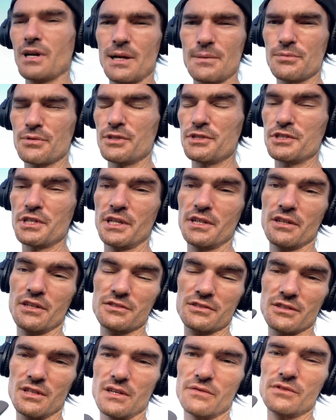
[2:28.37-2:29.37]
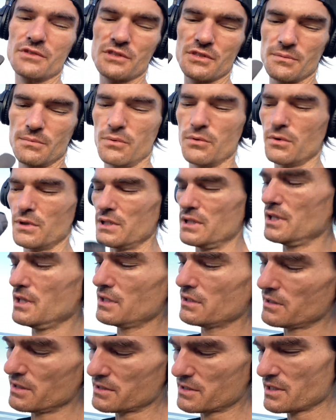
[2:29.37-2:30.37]
appreciate y'all's love and support.
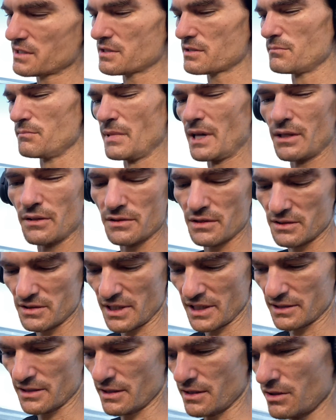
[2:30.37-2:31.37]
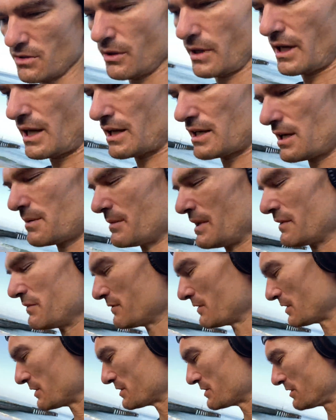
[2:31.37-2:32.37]
Let's get some metal detecting going. I got my
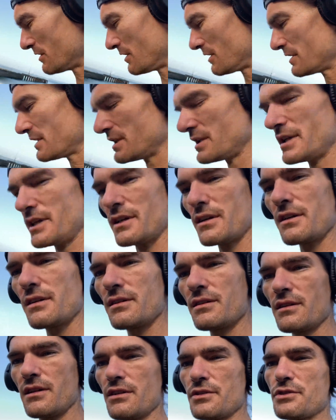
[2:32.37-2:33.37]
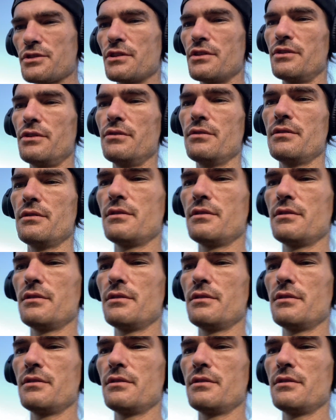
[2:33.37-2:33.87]
first target here. I'll show you.